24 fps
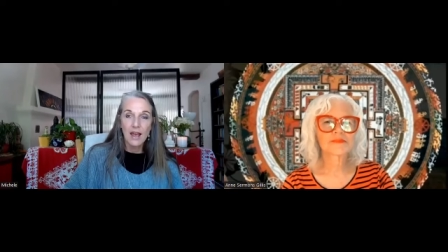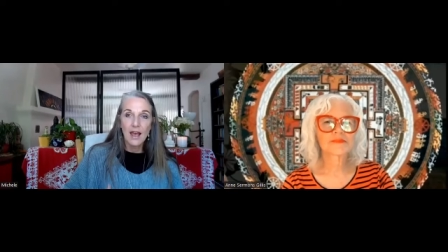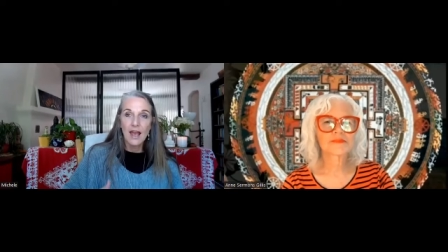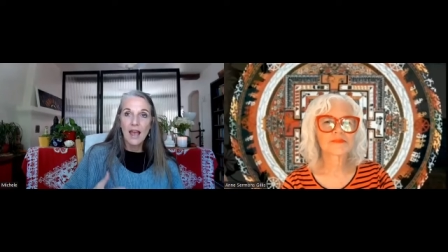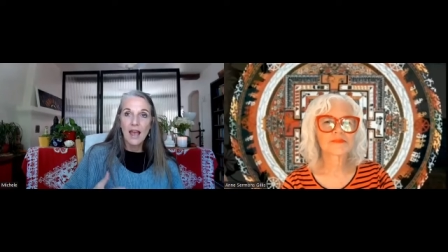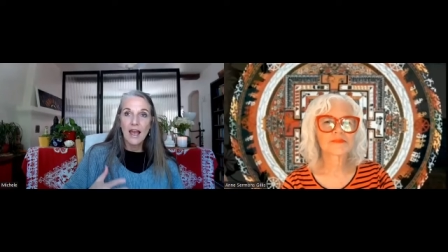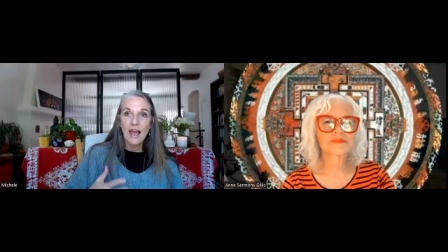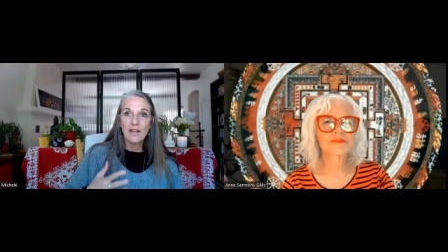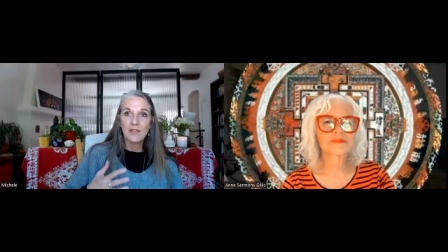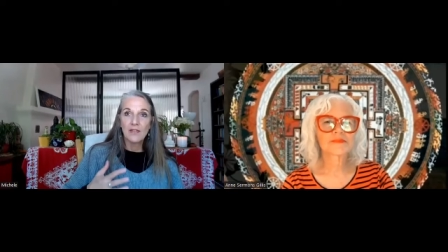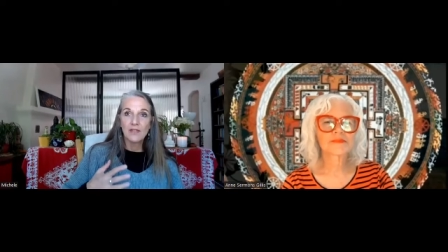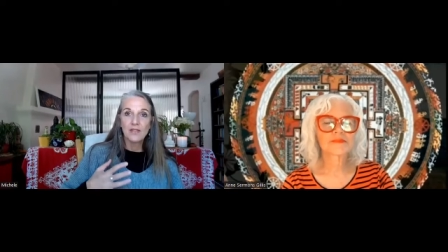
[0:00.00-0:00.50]

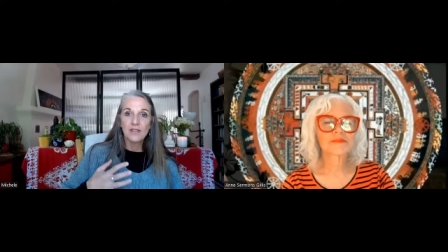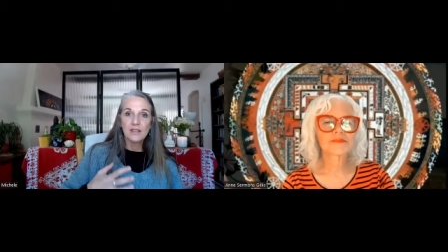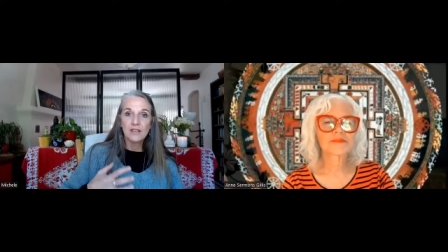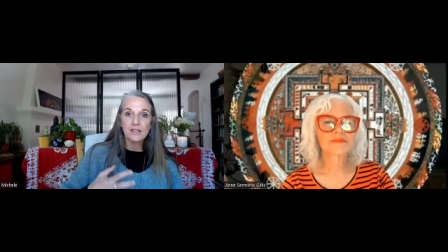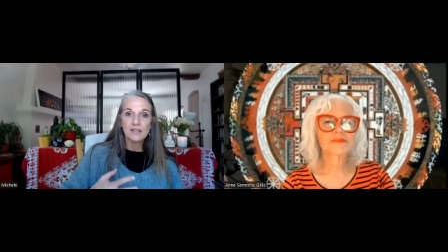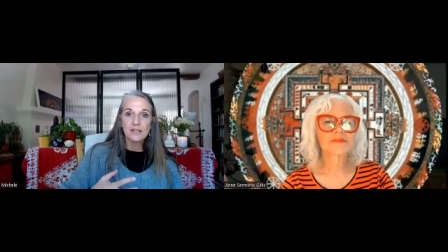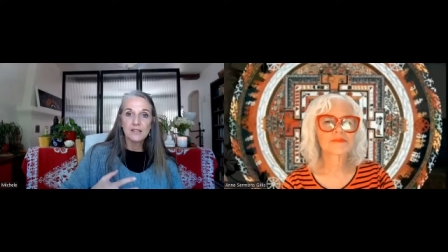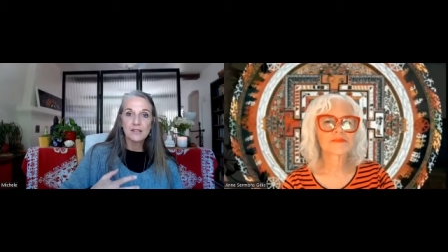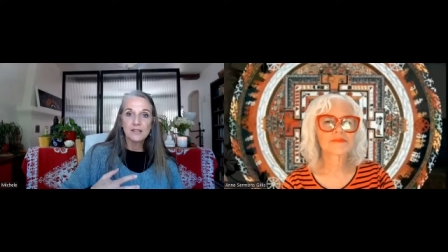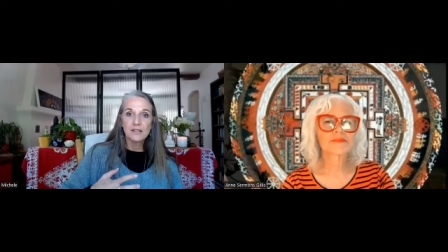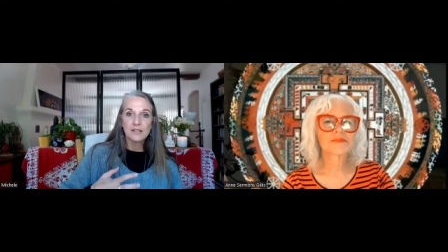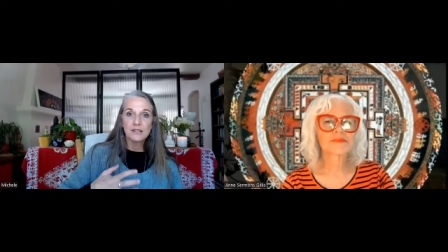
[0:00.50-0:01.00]
And this
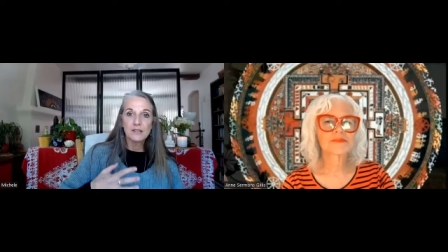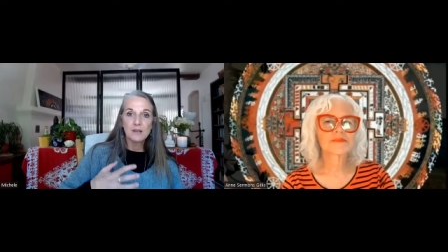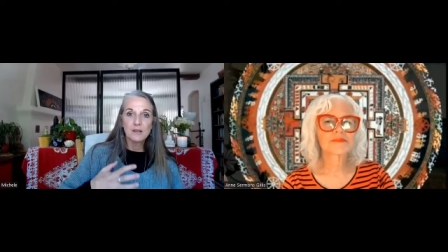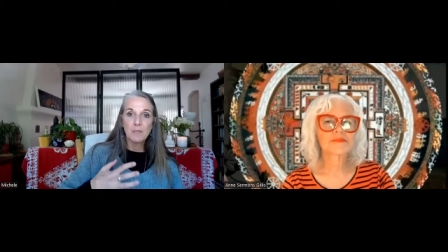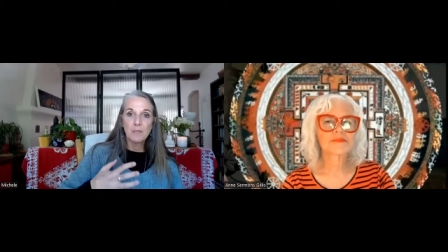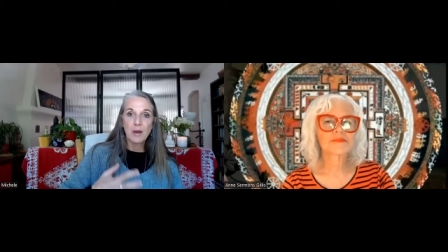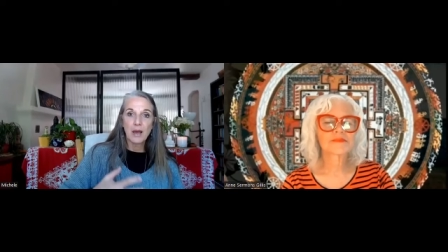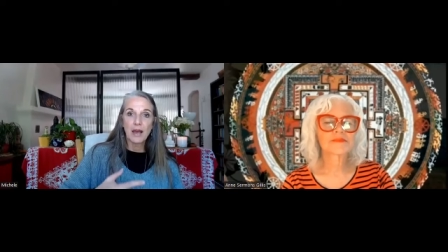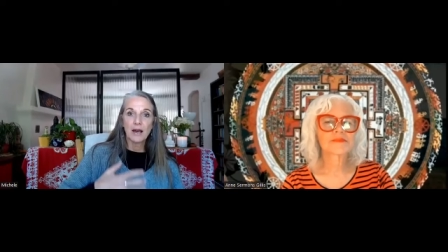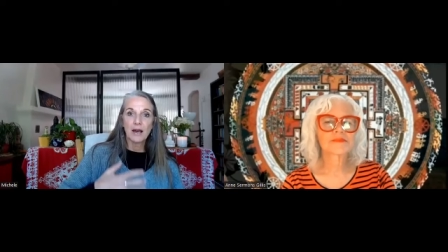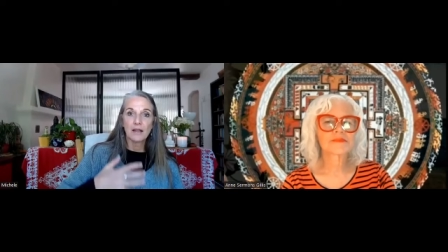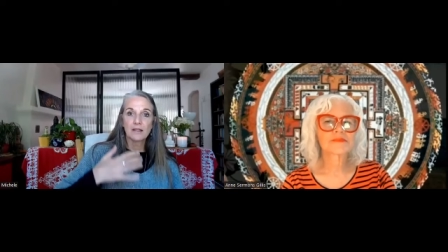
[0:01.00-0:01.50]
is the
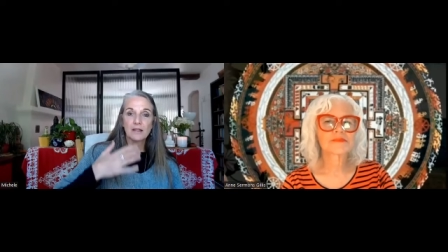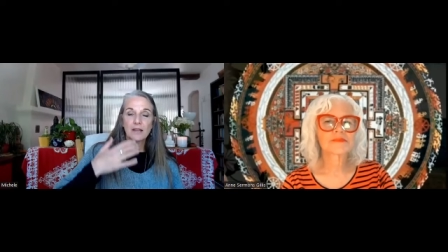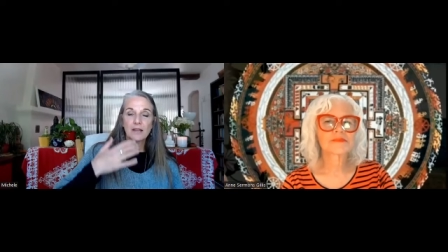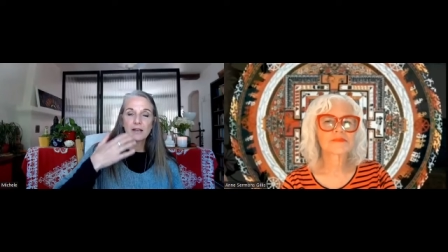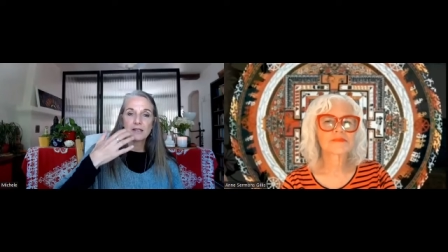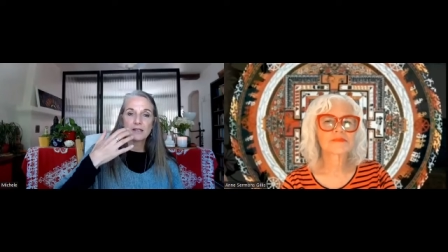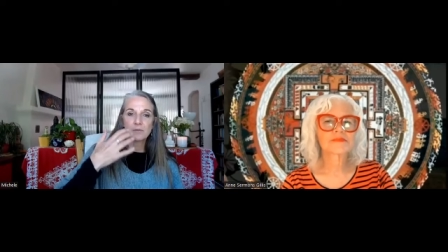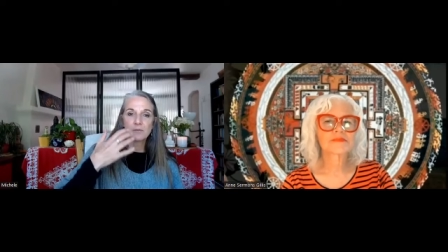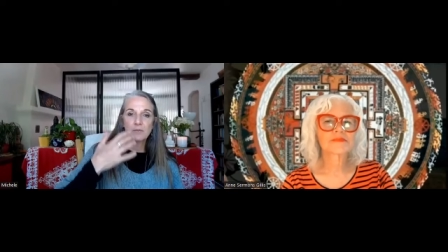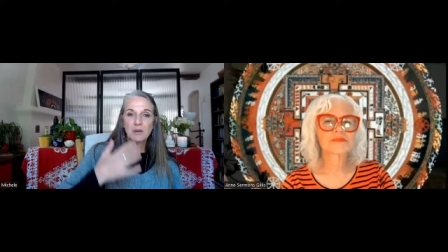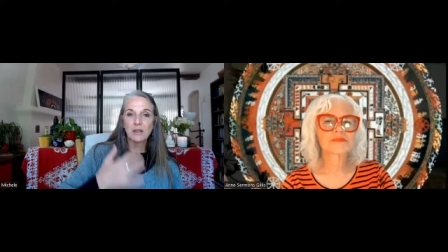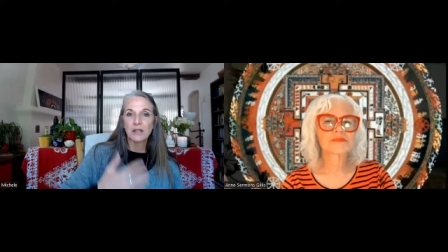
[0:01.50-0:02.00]
path that
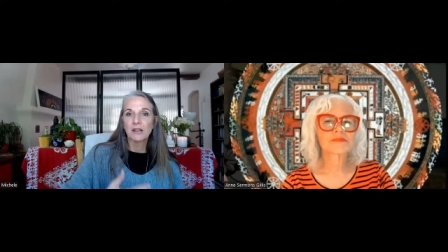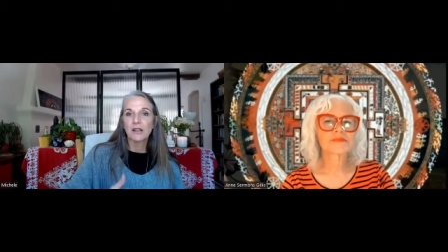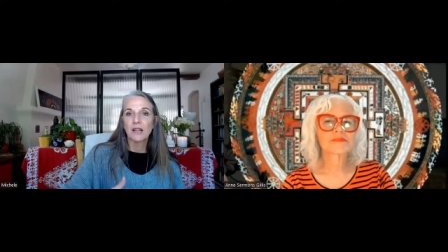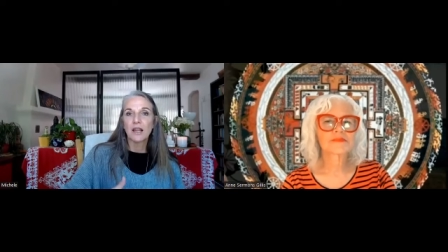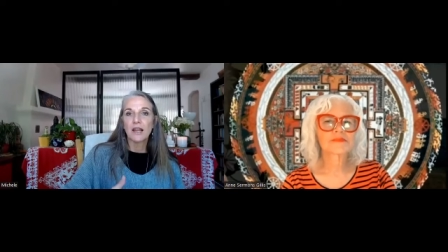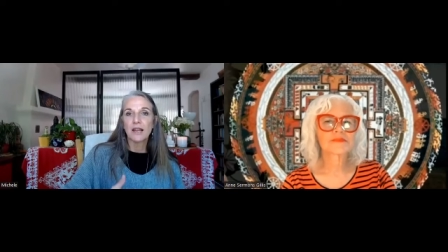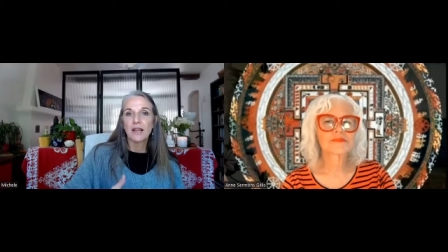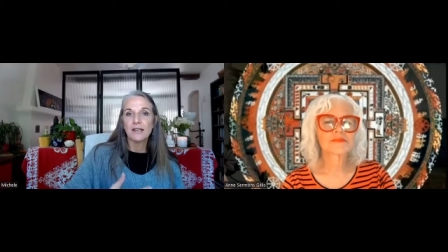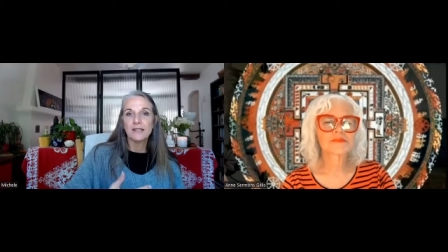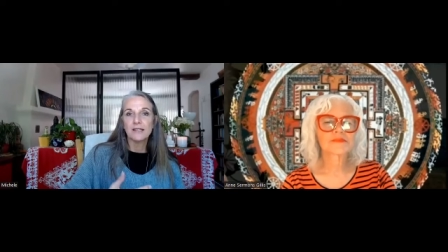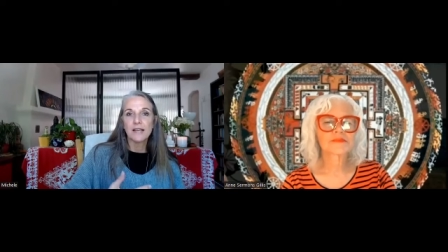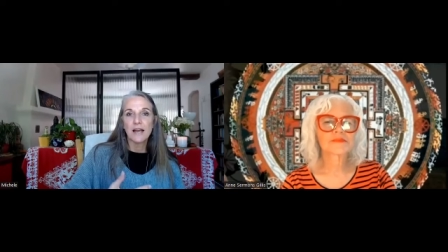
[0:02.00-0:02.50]
has been
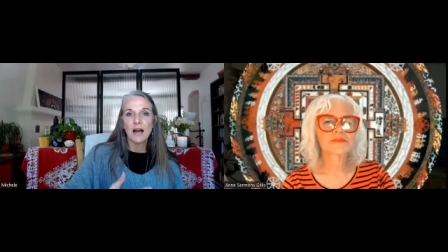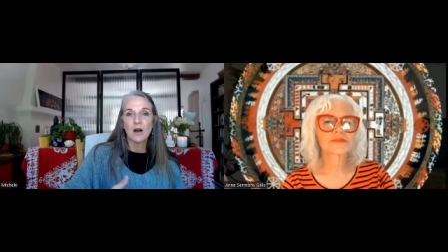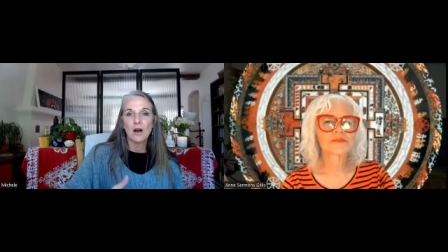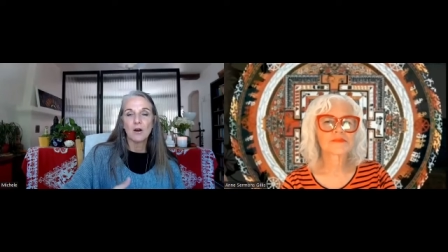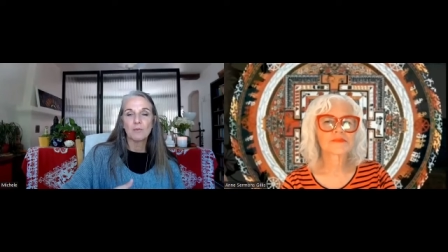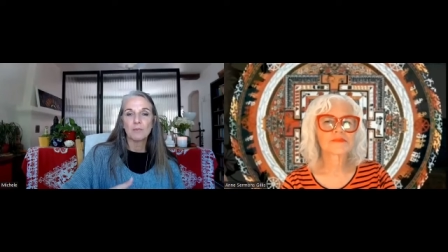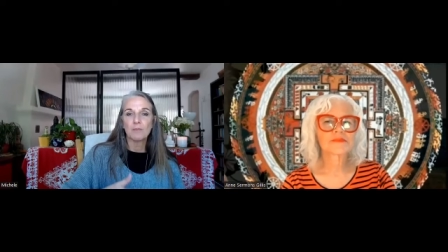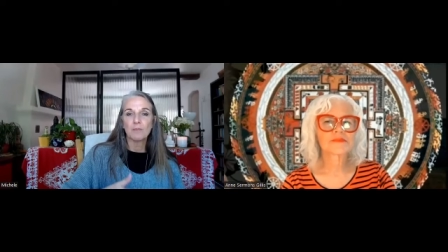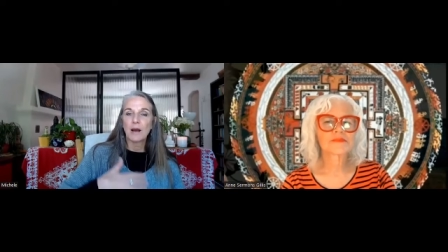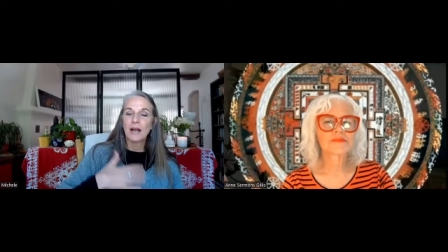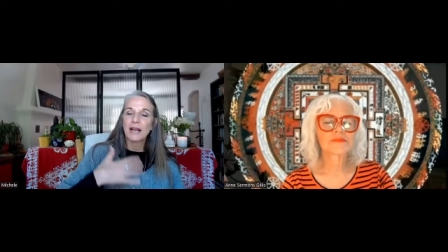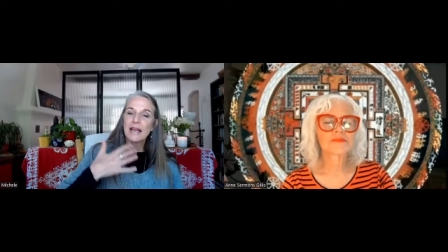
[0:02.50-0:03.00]
laid
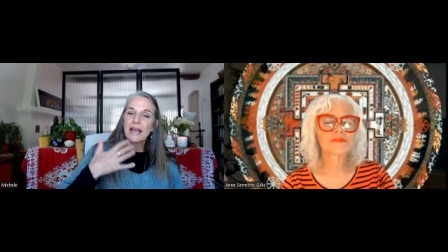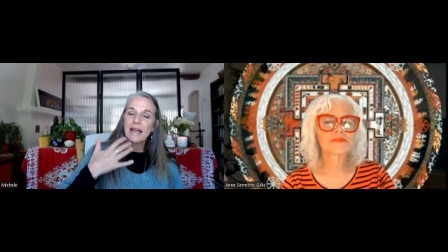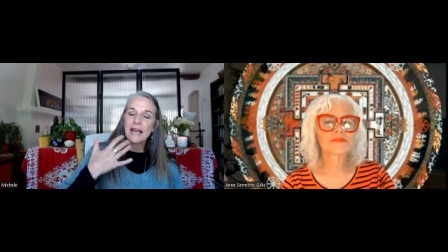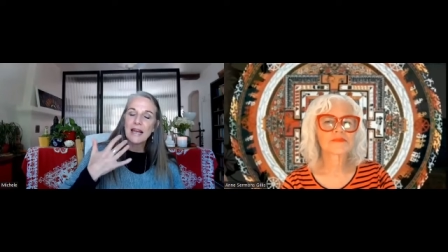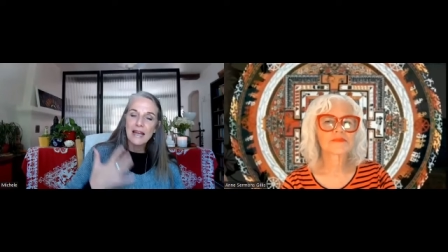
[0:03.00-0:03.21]
down by